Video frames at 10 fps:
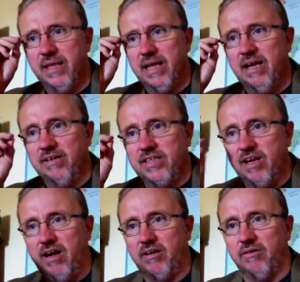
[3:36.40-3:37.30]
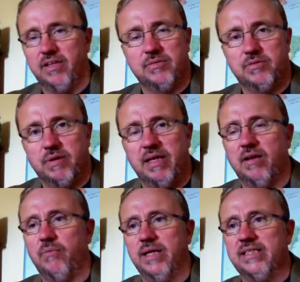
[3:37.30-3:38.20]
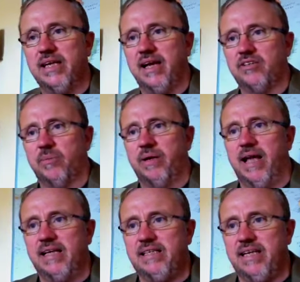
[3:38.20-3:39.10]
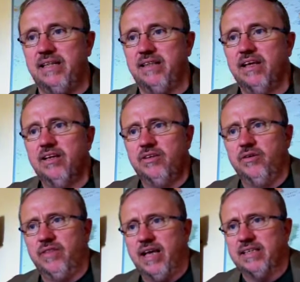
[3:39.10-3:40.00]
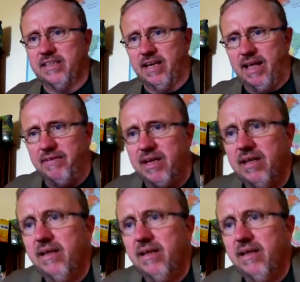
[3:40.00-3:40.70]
Here's the article. This was written on Wednesday, October 19th, 2011.